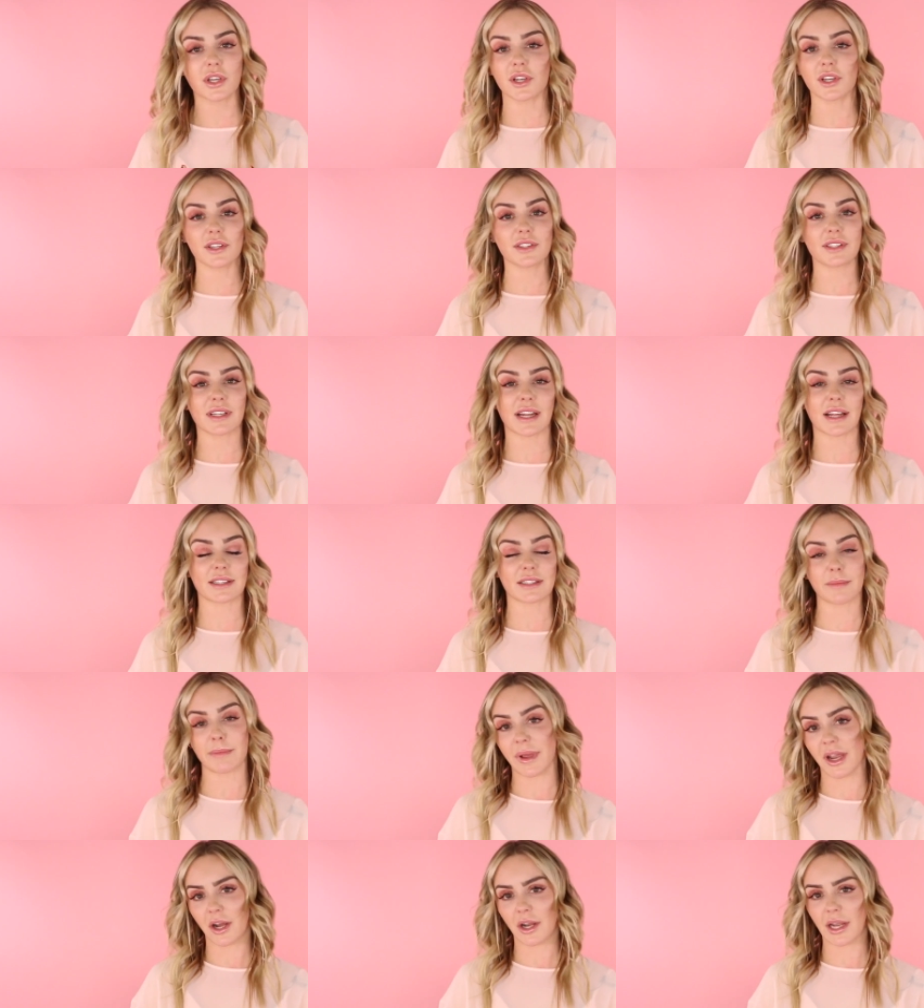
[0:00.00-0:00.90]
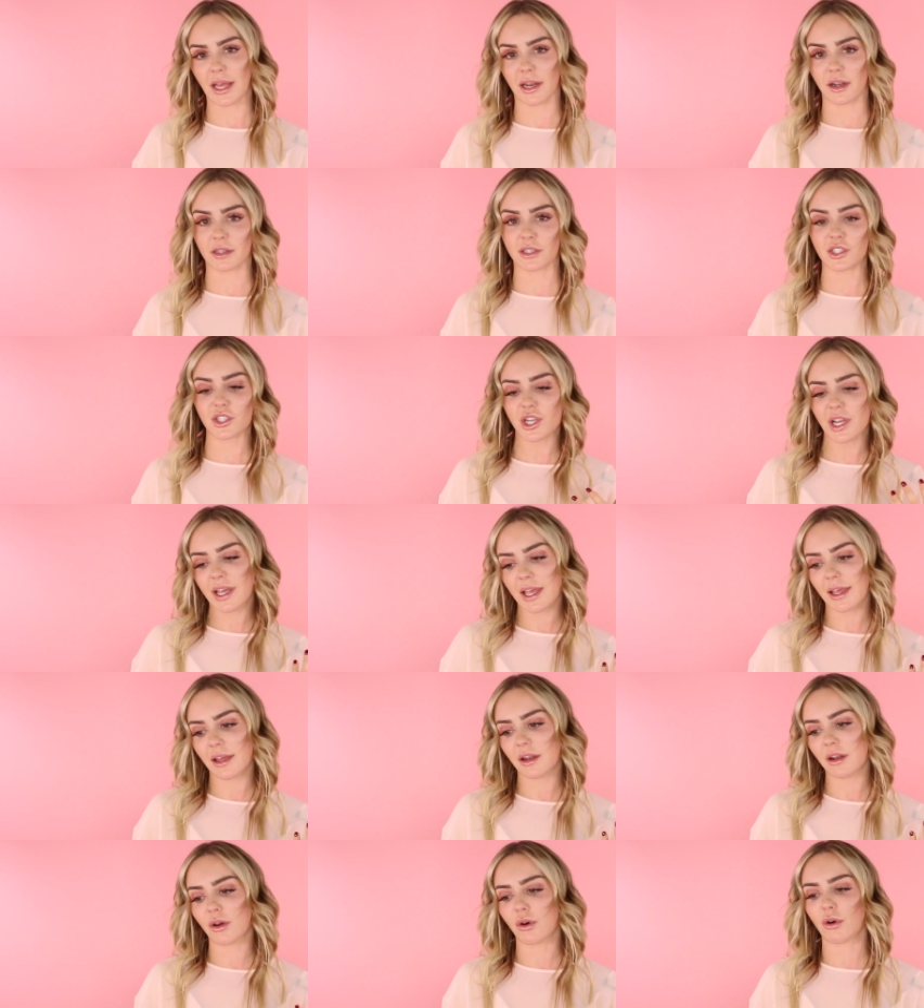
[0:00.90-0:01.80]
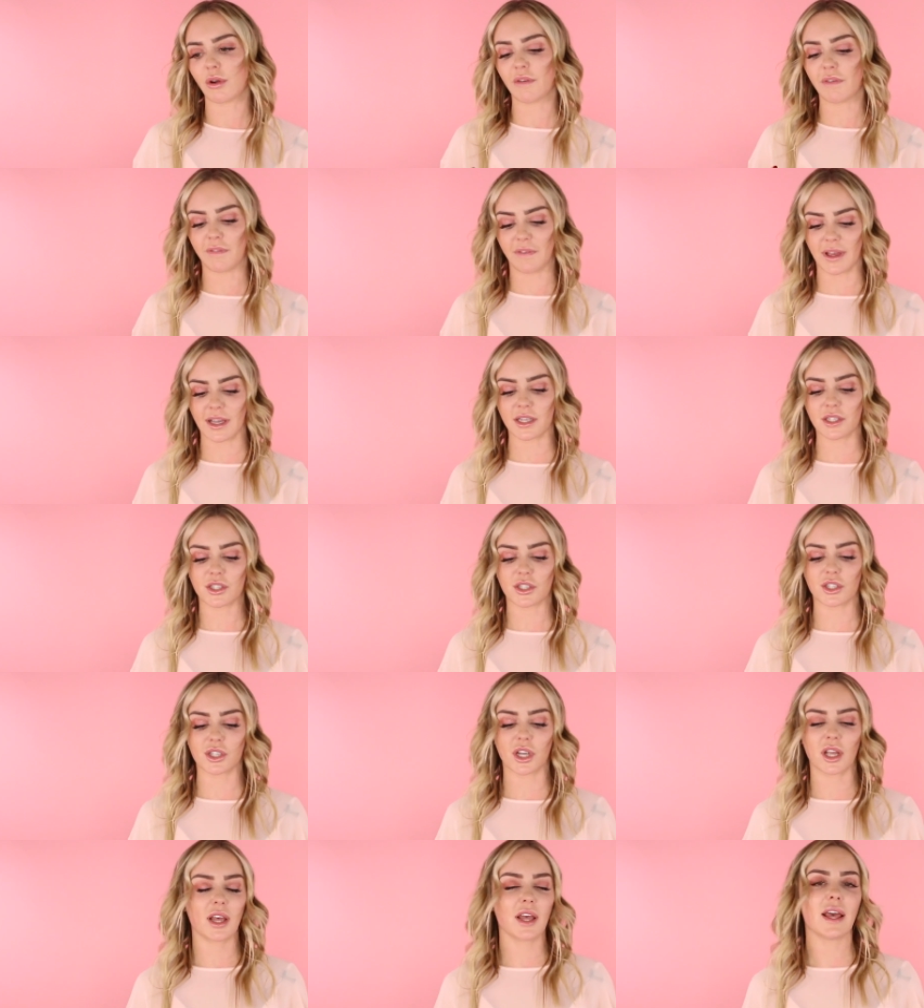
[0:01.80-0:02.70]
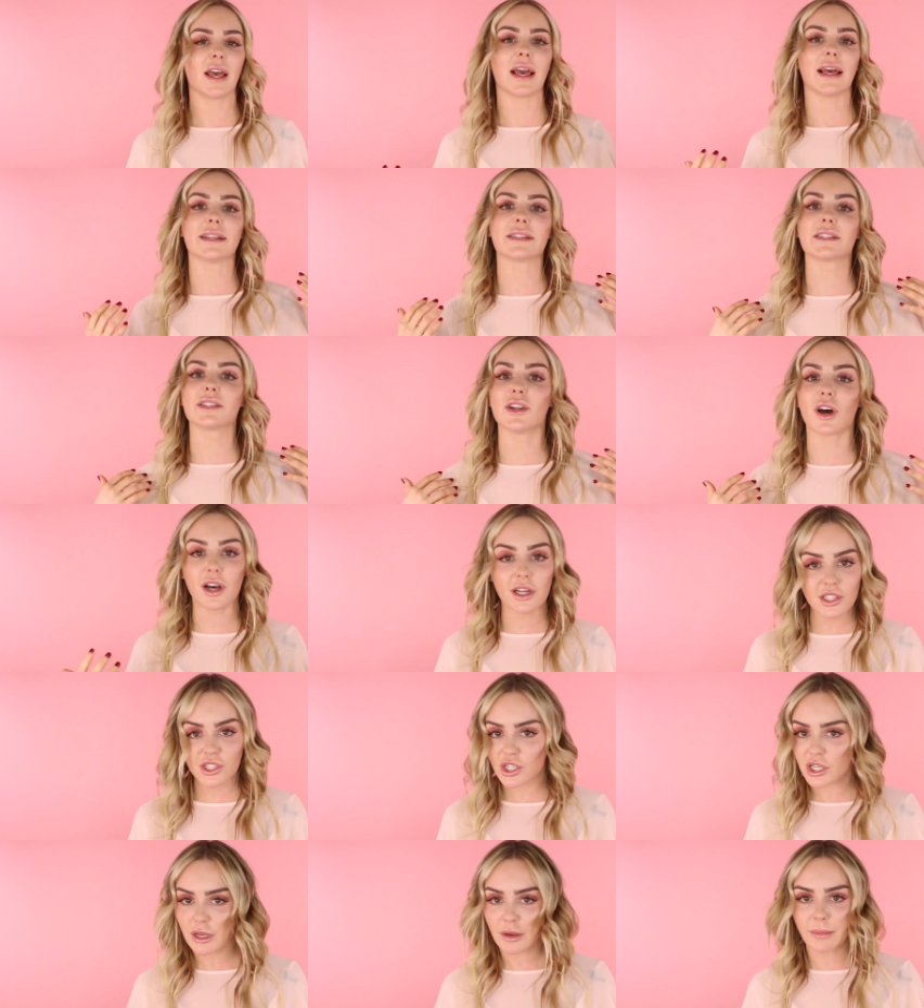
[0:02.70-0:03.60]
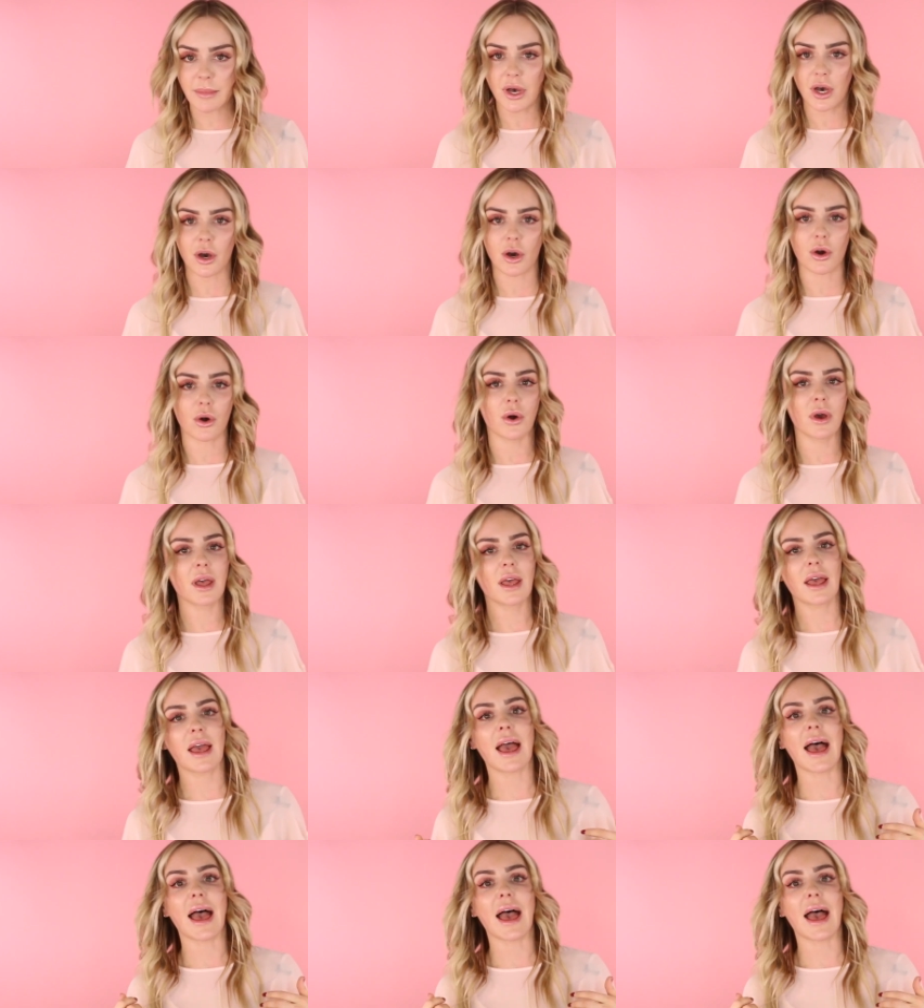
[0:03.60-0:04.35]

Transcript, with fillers: You can use it as a marinade on chicken or fish. It's non GMO